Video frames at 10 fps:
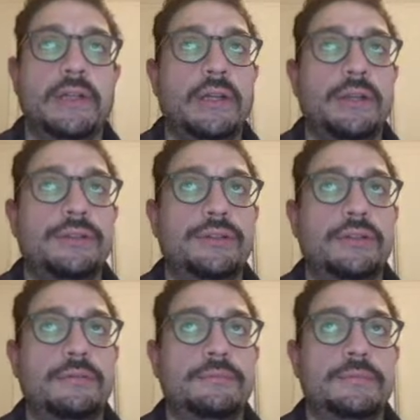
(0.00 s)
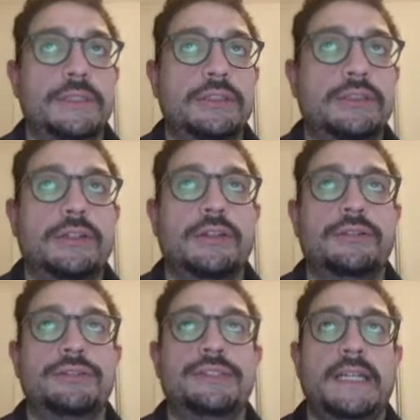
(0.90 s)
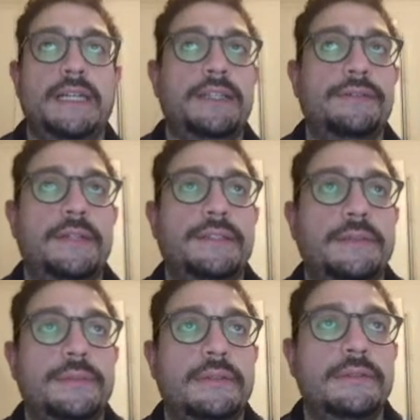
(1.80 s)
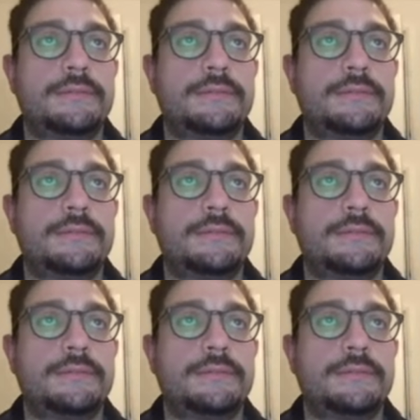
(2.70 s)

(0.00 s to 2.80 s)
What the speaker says: So you could go to settings, for example,